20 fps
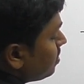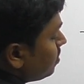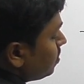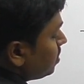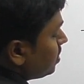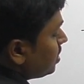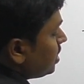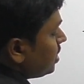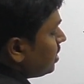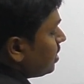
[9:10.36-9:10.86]

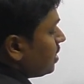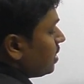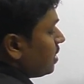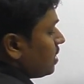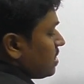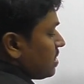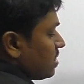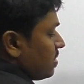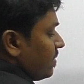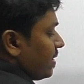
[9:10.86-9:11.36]
root 3.
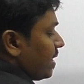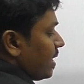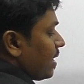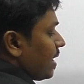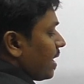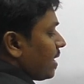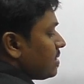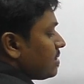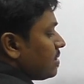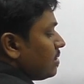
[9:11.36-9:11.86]
So we can
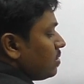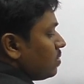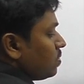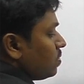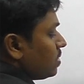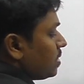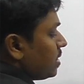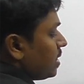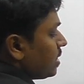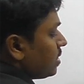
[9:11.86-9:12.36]
cancel
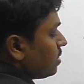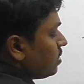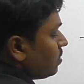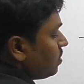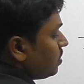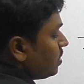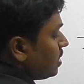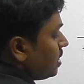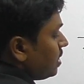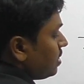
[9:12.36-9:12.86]
root 3 and
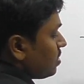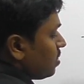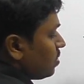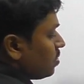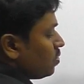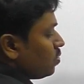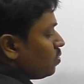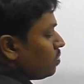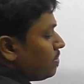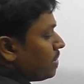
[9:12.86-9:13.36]
root 3.
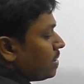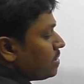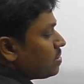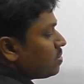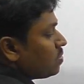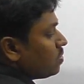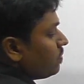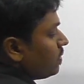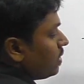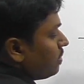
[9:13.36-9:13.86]
So 2 plus
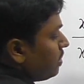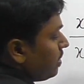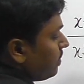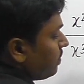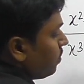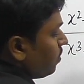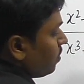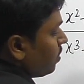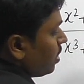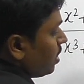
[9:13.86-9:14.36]
2 will be
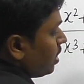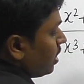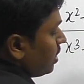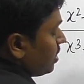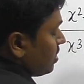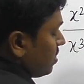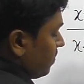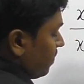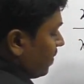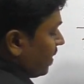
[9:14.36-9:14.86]
4.
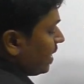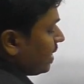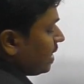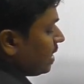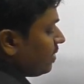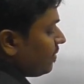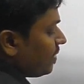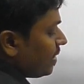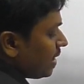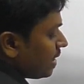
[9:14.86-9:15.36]
So
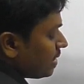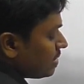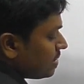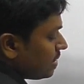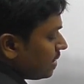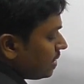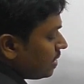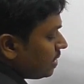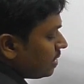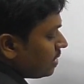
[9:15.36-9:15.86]
finally, we can
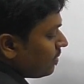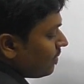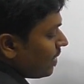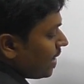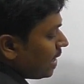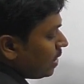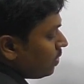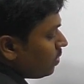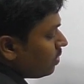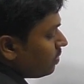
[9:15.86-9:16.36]
say that the
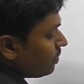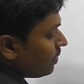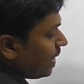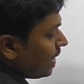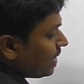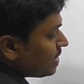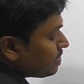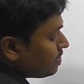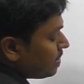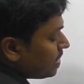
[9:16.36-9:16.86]
value of
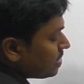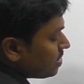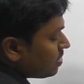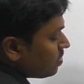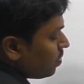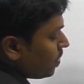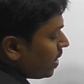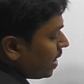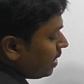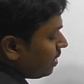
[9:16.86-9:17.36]
x plus
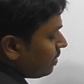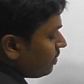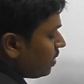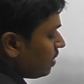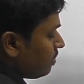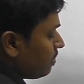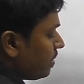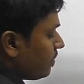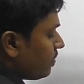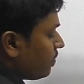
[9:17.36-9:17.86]
y
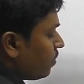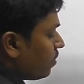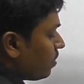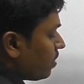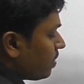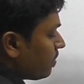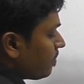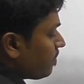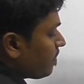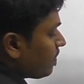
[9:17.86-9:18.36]
will be 4.
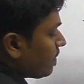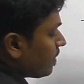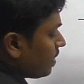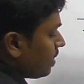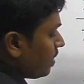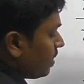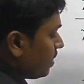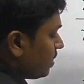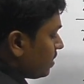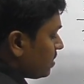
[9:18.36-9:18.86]

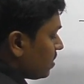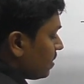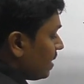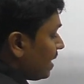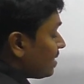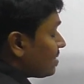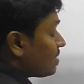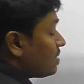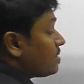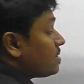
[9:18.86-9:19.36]
So
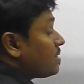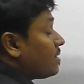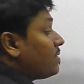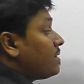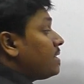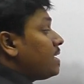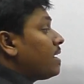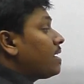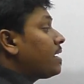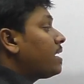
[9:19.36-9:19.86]
next is
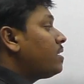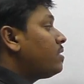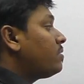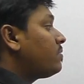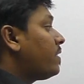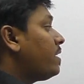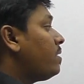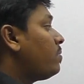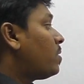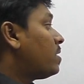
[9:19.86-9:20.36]
our target to
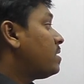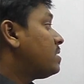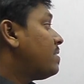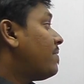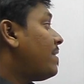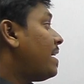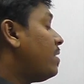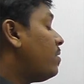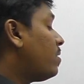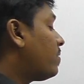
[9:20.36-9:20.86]
find what is the
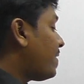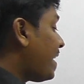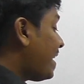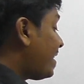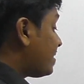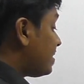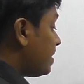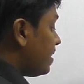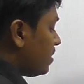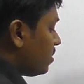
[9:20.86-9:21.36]
value of
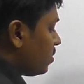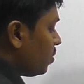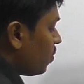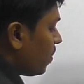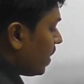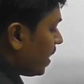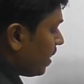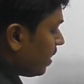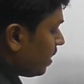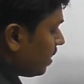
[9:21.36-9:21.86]
x into
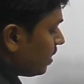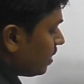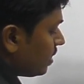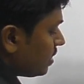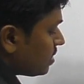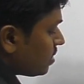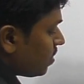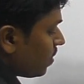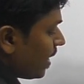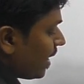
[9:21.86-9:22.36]
y.
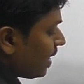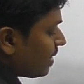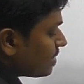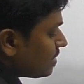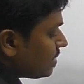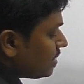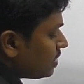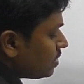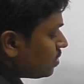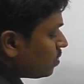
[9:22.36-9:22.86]
So
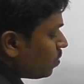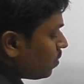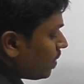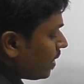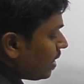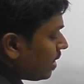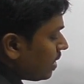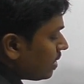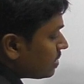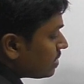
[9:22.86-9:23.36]
x into
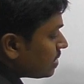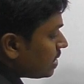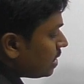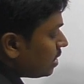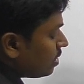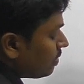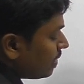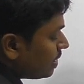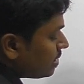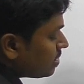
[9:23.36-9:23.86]
y is
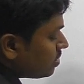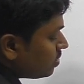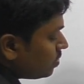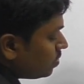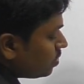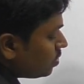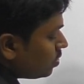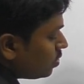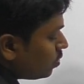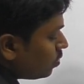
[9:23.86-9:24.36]
equals
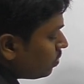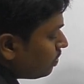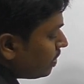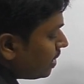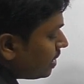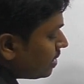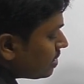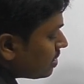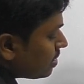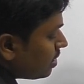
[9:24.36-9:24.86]
to 2
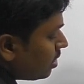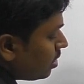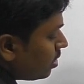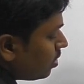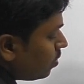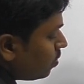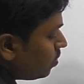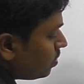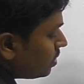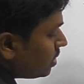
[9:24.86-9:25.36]
plus
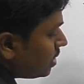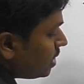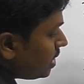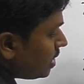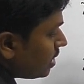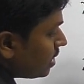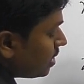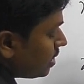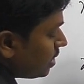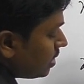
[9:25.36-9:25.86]
root 3,
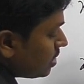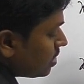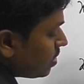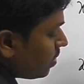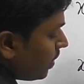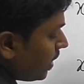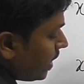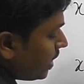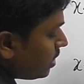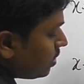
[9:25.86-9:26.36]

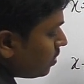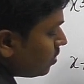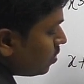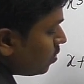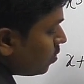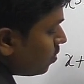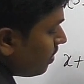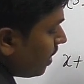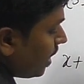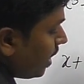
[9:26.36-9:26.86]
so into
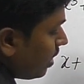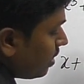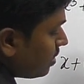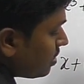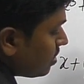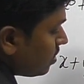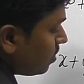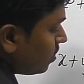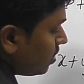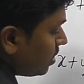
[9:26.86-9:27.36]
2
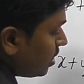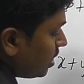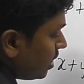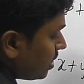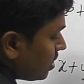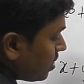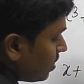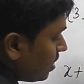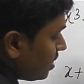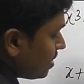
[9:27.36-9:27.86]
minus root 3.
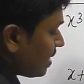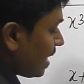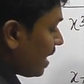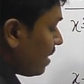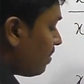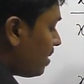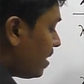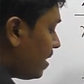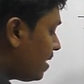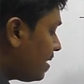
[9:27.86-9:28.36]
So this
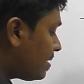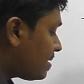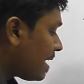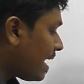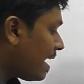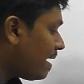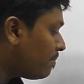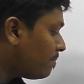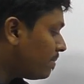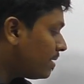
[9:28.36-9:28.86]
can be written as
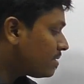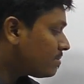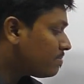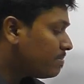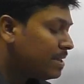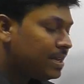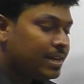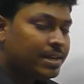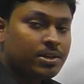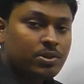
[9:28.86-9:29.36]
a plus
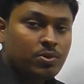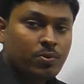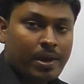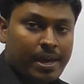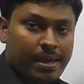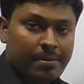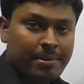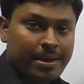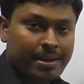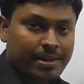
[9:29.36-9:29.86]
b into
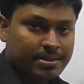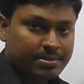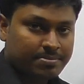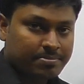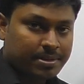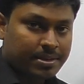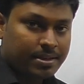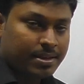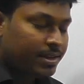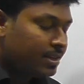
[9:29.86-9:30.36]
a minus
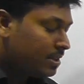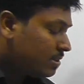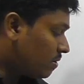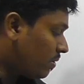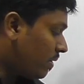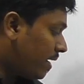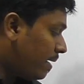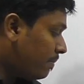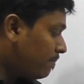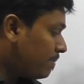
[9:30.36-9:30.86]
b.
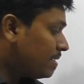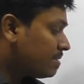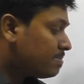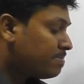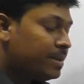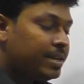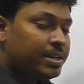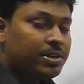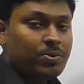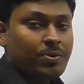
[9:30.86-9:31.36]
So a plus
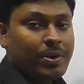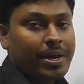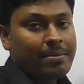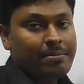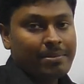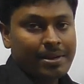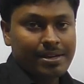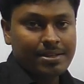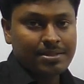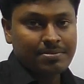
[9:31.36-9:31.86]
b into a
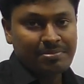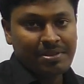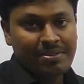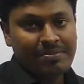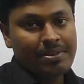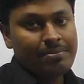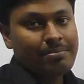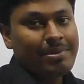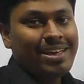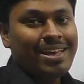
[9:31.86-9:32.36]
minus b
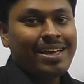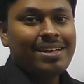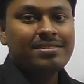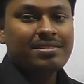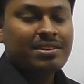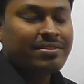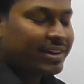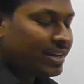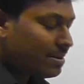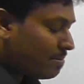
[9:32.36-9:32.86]
will be a
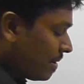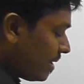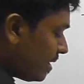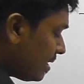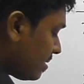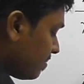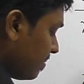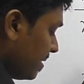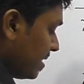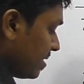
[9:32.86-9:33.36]
square
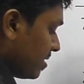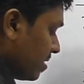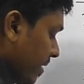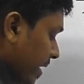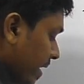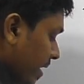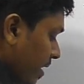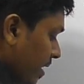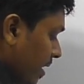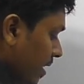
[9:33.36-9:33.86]
minus b
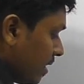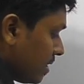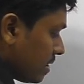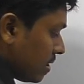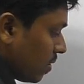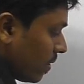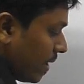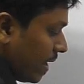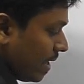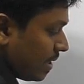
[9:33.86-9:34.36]
square.
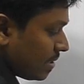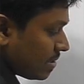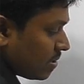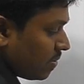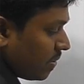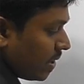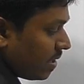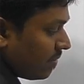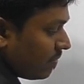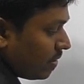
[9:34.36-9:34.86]
So a
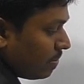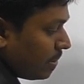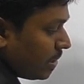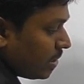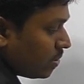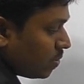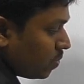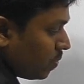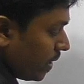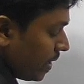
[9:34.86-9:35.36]
square will be
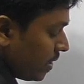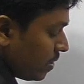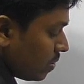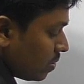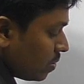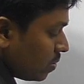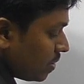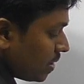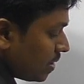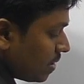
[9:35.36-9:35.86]
2
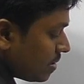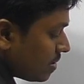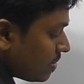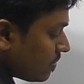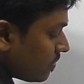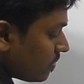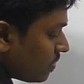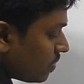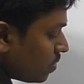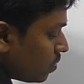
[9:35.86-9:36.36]
into 2, that is
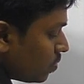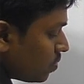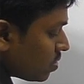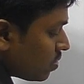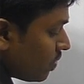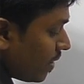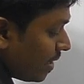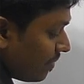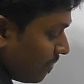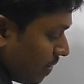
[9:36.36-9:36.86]
2
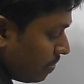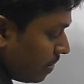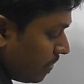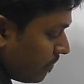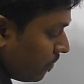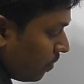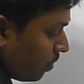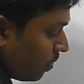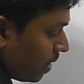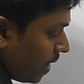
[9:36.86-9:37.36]
square will be
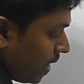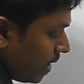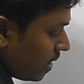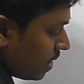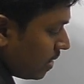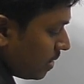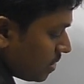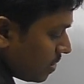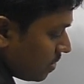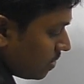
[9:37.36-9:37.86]
4, right?
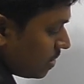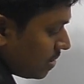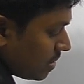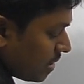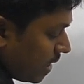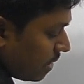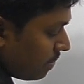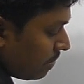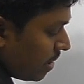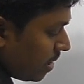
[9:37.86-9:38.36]
So this
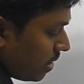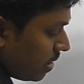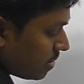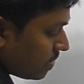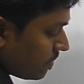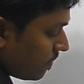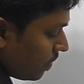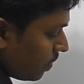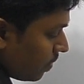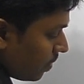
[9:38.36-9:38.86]
can be done
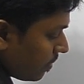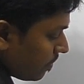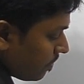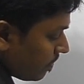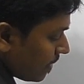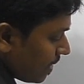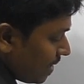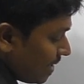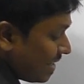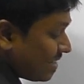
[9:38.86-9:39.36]
as 4.
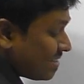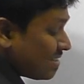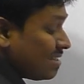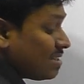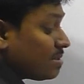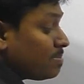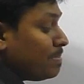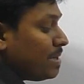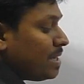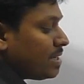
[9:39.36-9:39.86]
Next
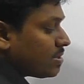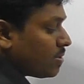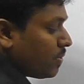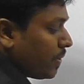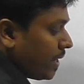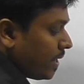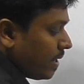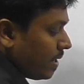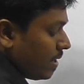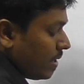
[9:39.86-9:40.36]
is b
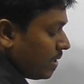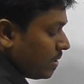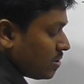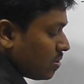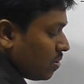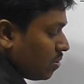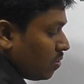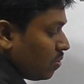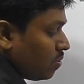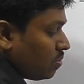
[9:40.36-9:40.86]
square.
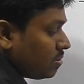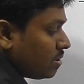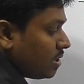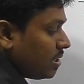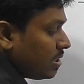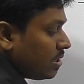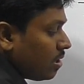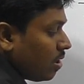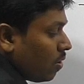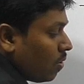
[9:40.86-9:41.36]
So root
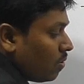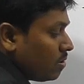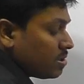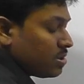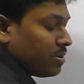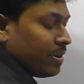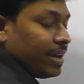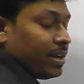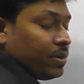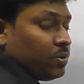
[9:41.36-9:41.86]
3 the whole
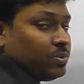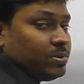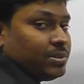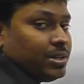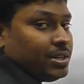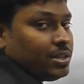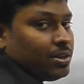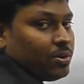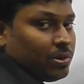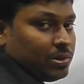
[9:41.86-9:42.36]
square. Root
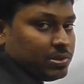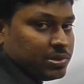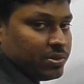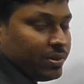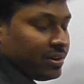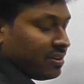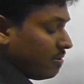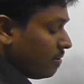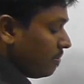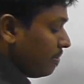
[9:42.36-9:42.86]
3 the whole
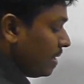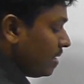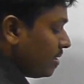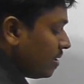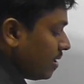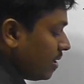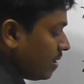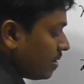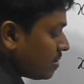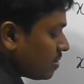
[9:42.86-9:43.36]
square will be
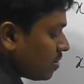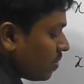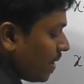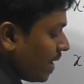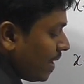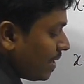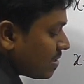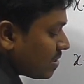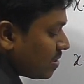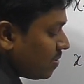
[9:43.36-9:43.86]
3. So
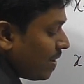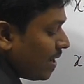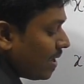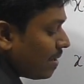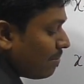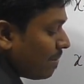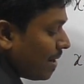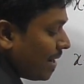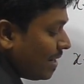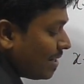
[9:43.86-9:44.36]
a square
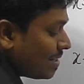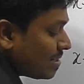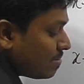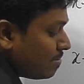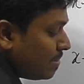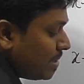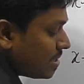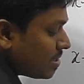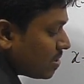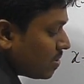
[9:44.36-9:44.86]
minus
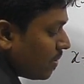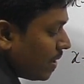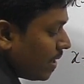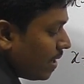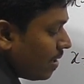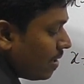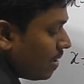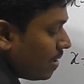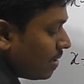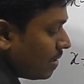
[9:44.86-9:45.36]
b
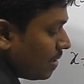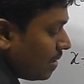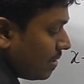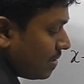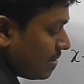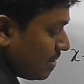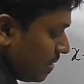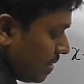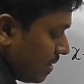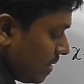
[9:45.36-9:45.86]
square, the
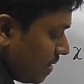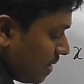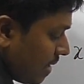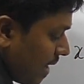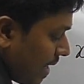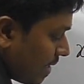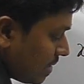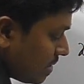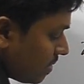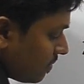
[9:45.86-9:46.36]
resultant
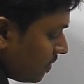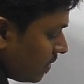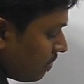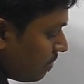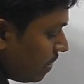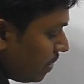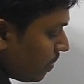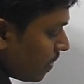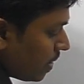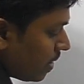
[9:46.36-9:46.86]
answer will
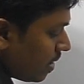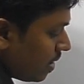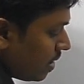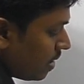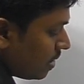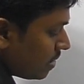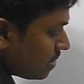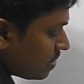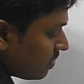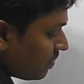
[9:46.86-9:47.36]
be 1.
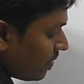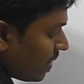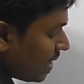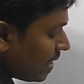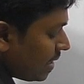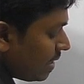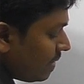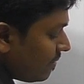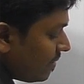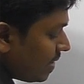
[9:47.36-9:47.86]
So
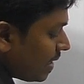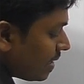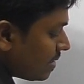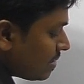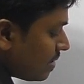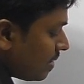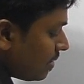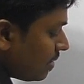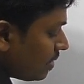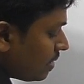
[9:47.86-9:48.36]
finally, we can
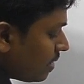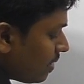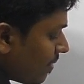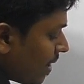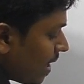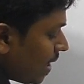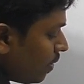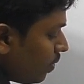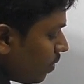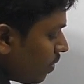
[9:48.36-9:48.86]
say that the
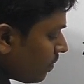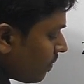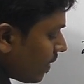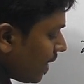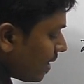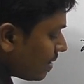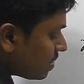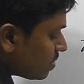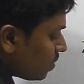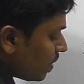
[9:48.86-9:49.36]
value of
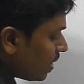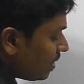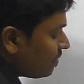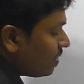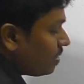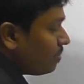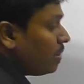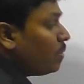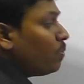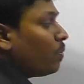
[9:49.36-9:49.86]
x, y
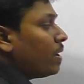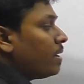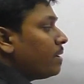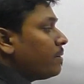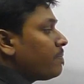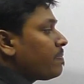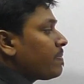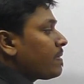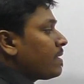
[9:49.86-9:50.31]
will be 1.